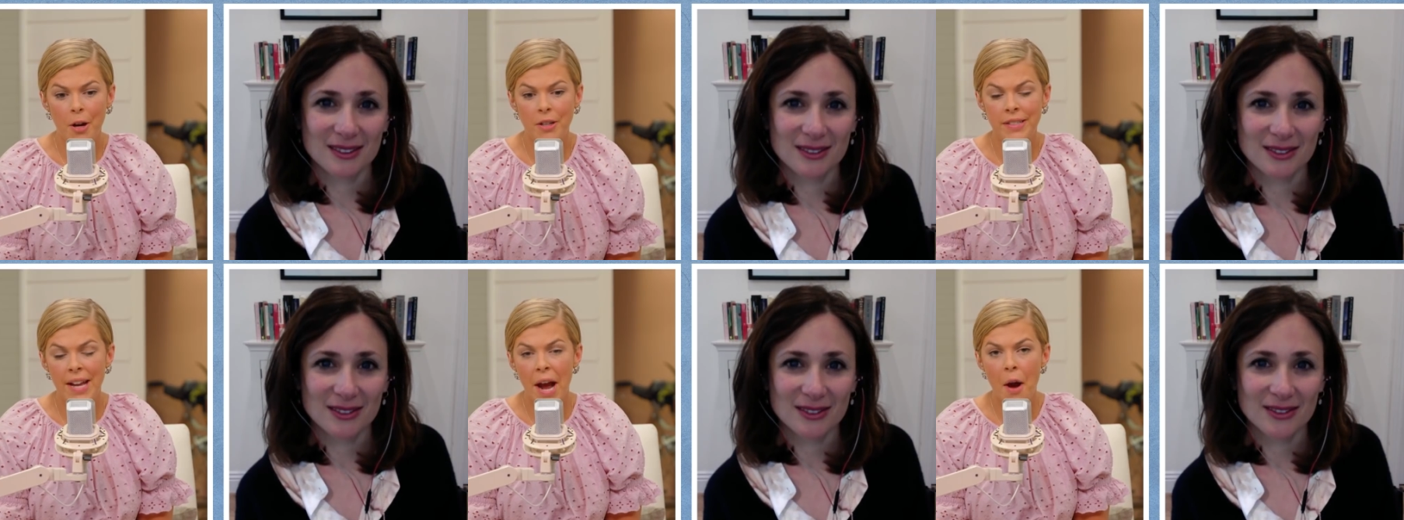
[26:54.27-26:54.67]

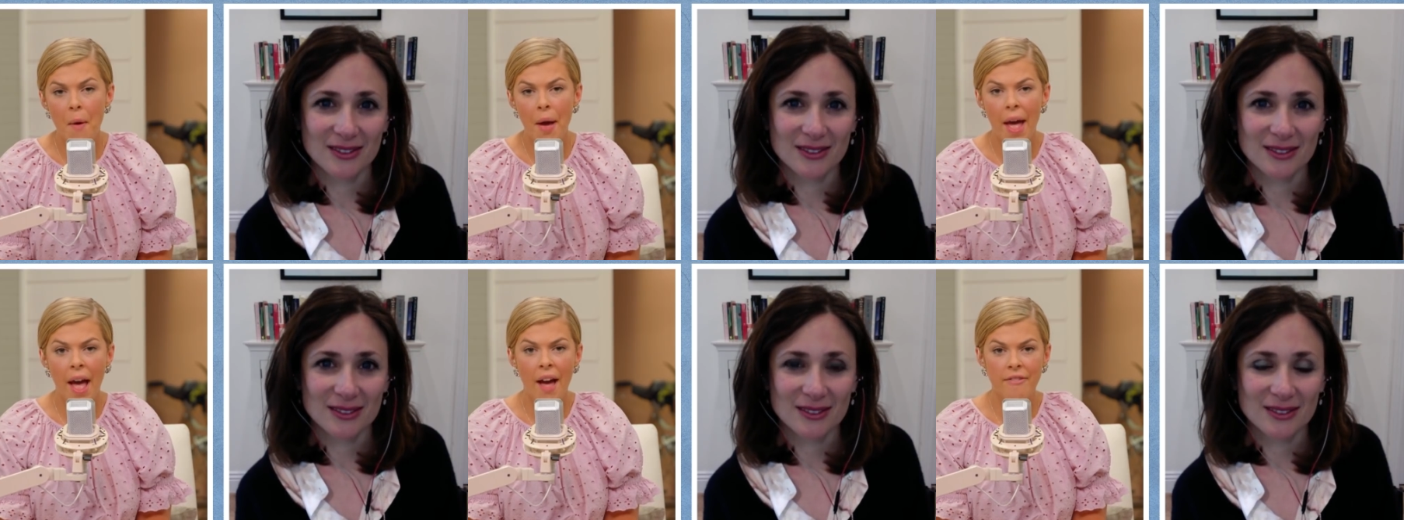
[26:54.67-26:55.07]
Speaker 1: are now
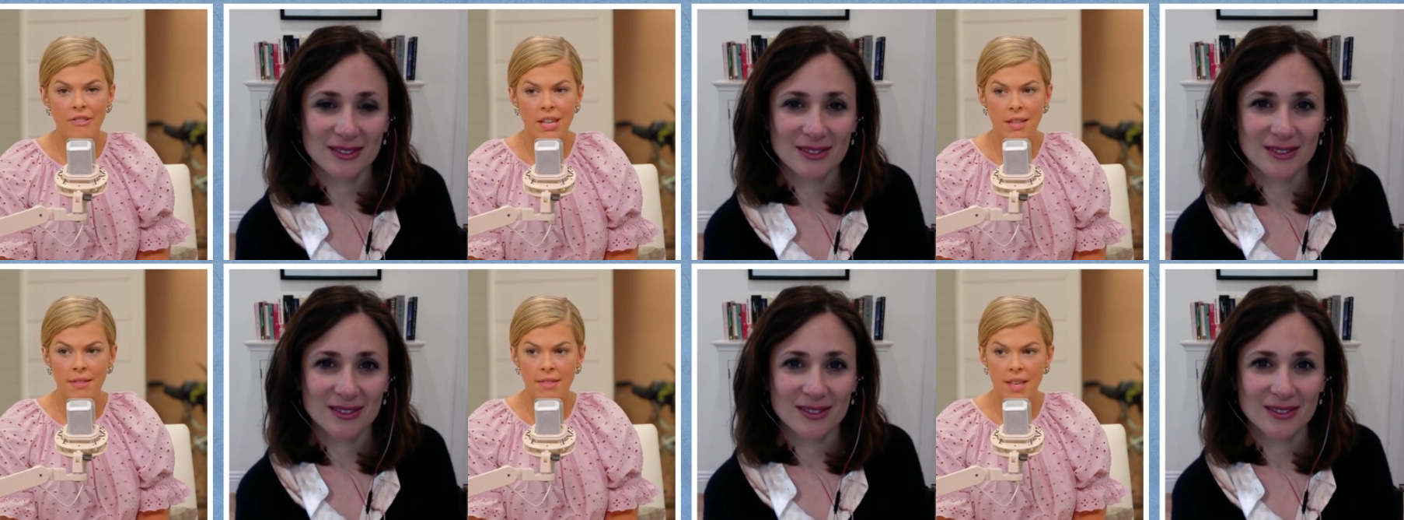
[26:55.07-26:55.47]

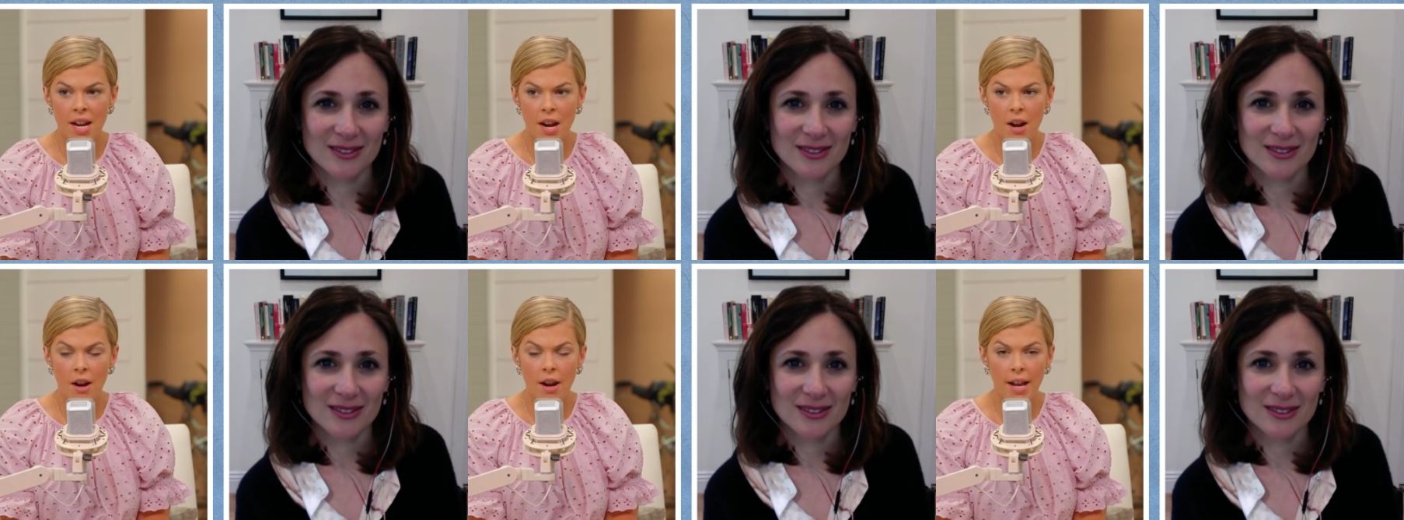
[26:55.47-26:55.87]
having
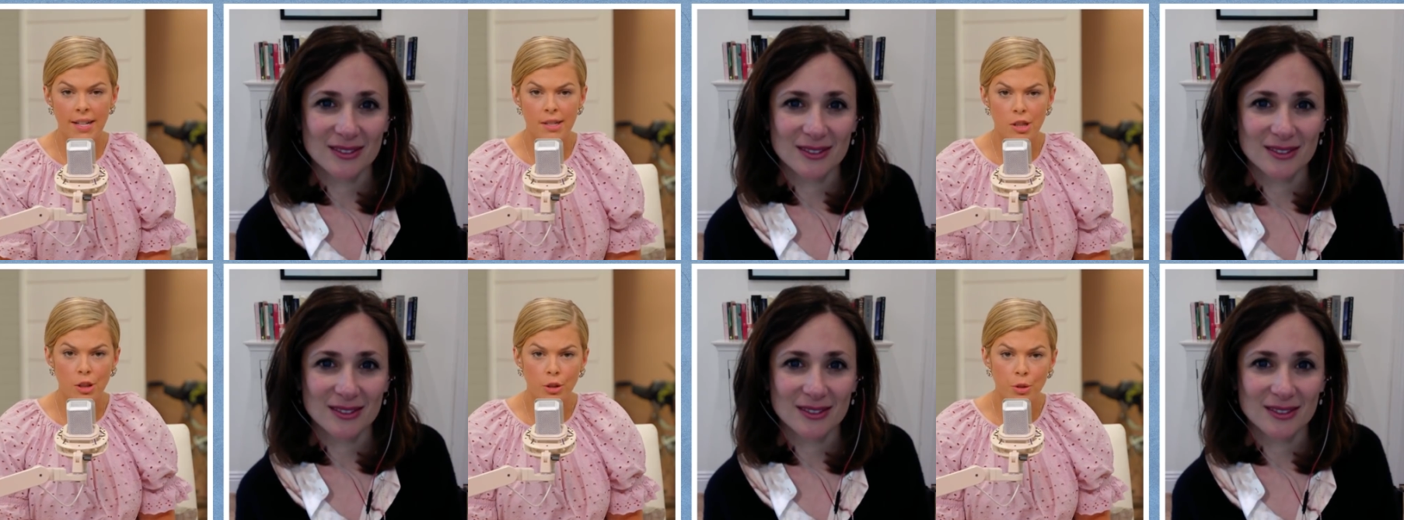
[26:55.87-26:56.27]
their
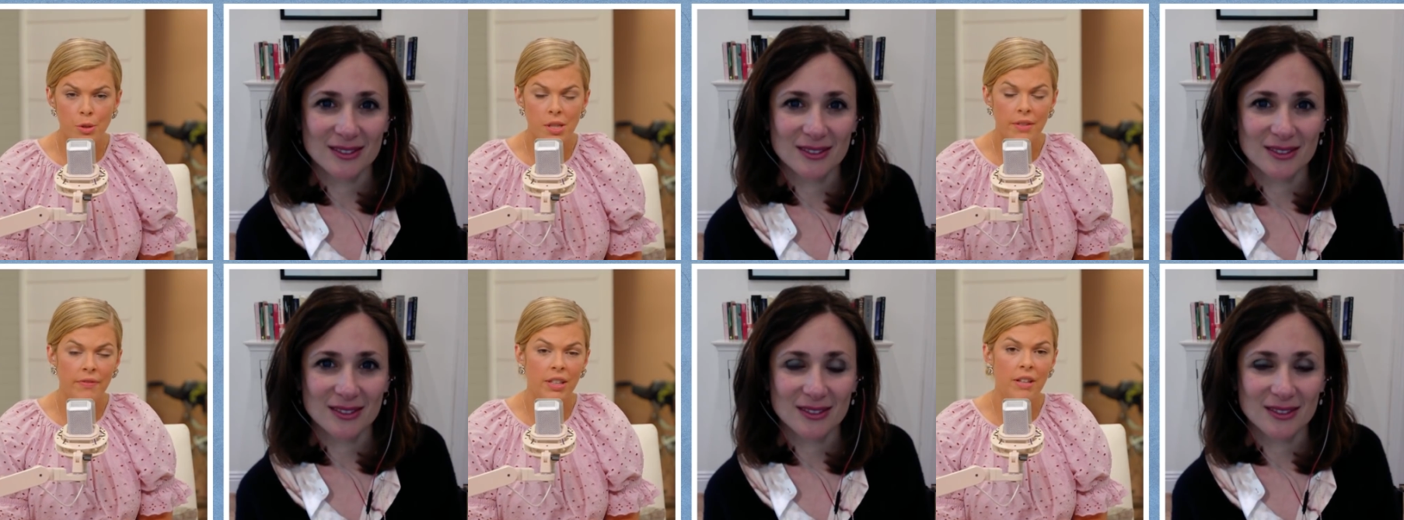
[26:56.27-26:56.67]

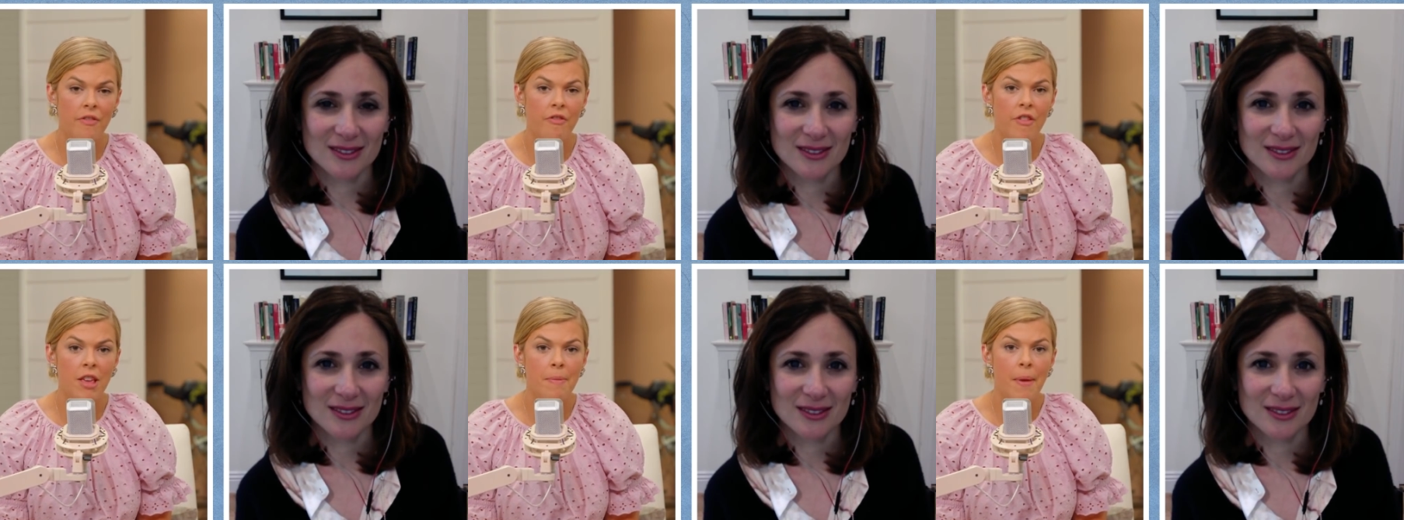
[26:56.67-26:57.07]
exclusively
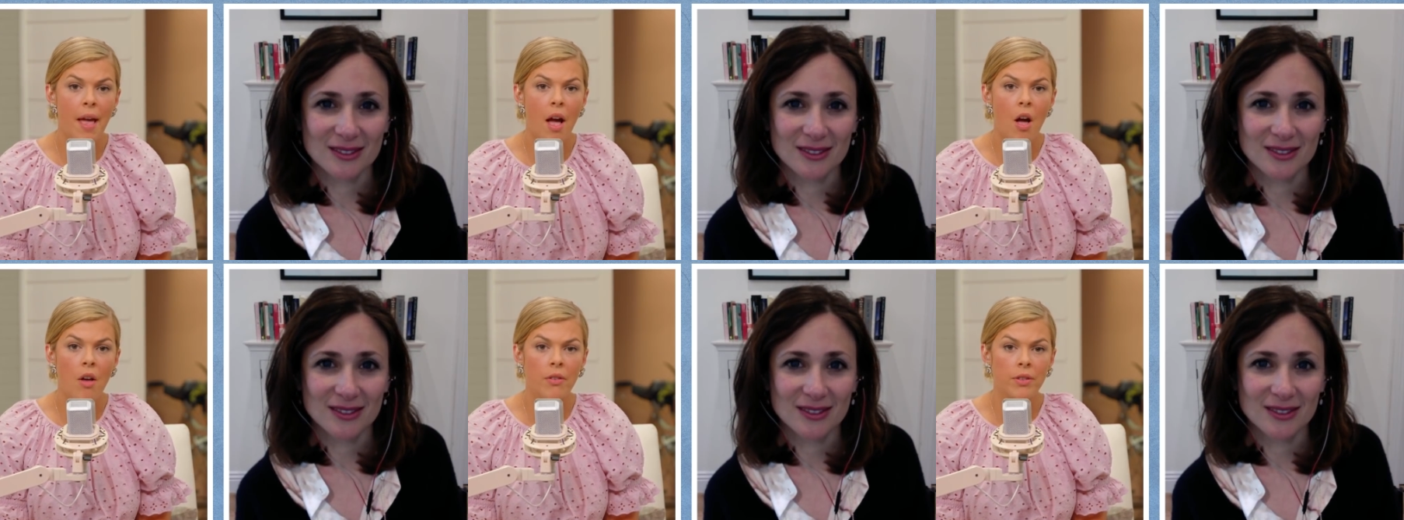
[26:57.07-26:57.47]

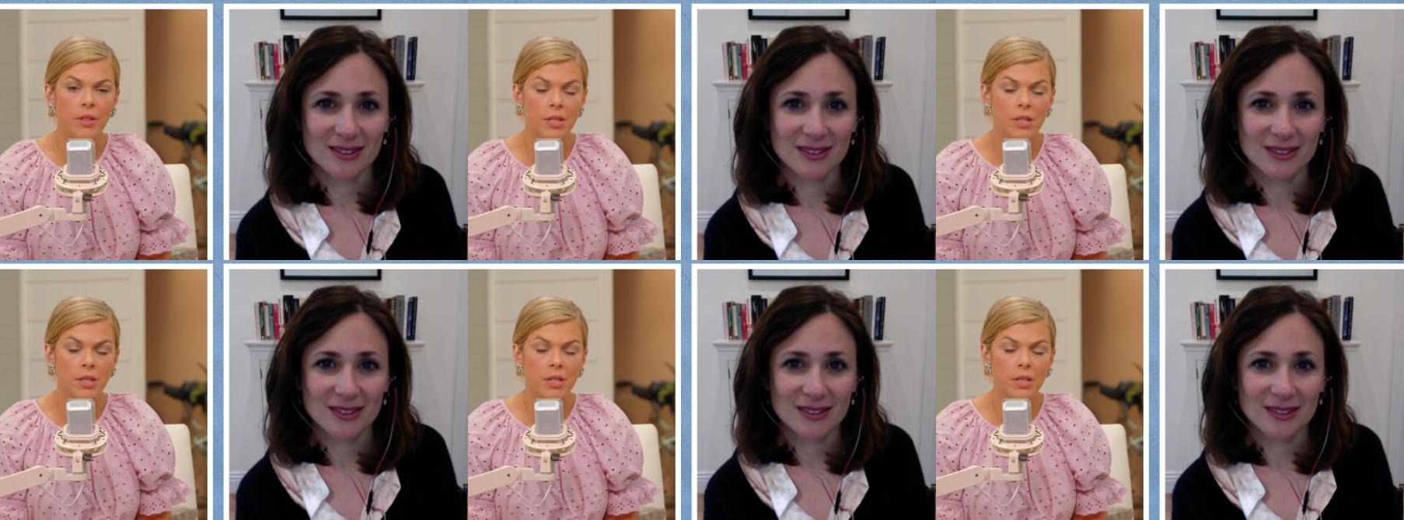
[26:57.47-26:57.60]
female